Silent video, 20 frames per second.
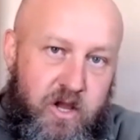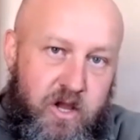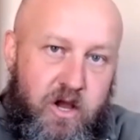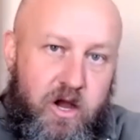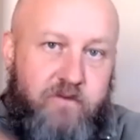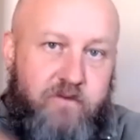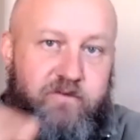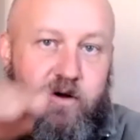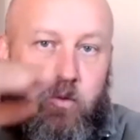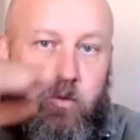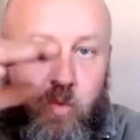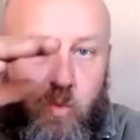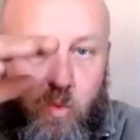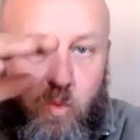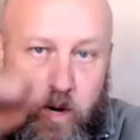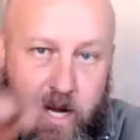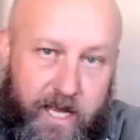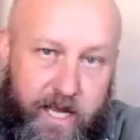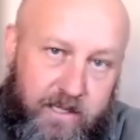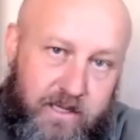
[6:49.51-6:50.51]
of a
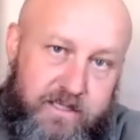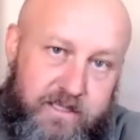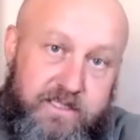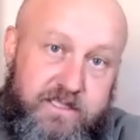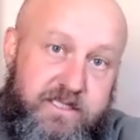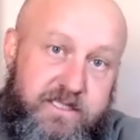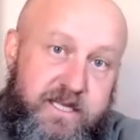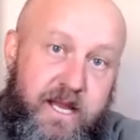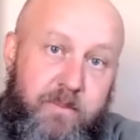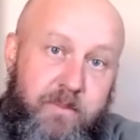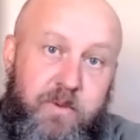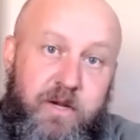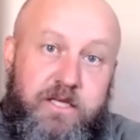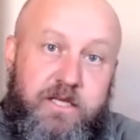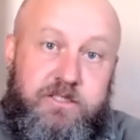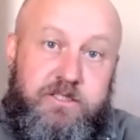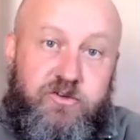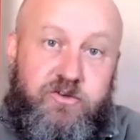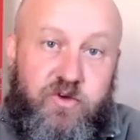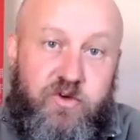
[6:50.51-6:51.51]

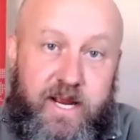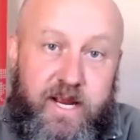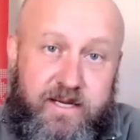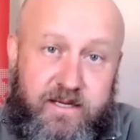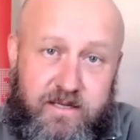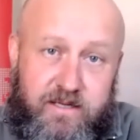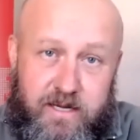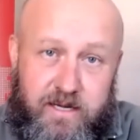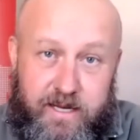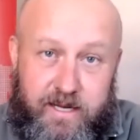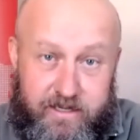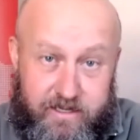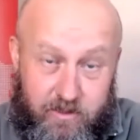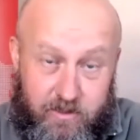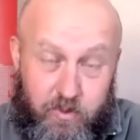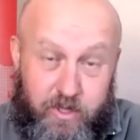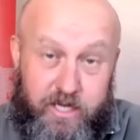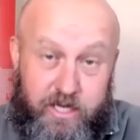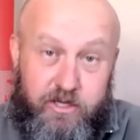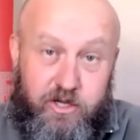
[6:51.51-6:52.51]
well-established trend line. And
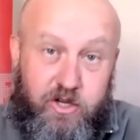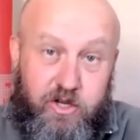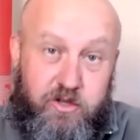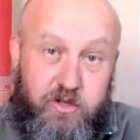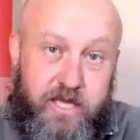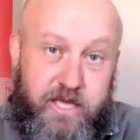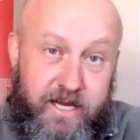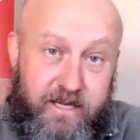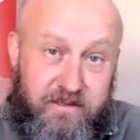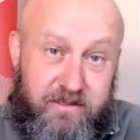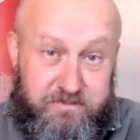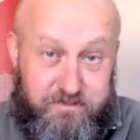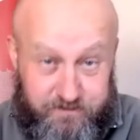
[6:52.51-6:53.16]
we knew that,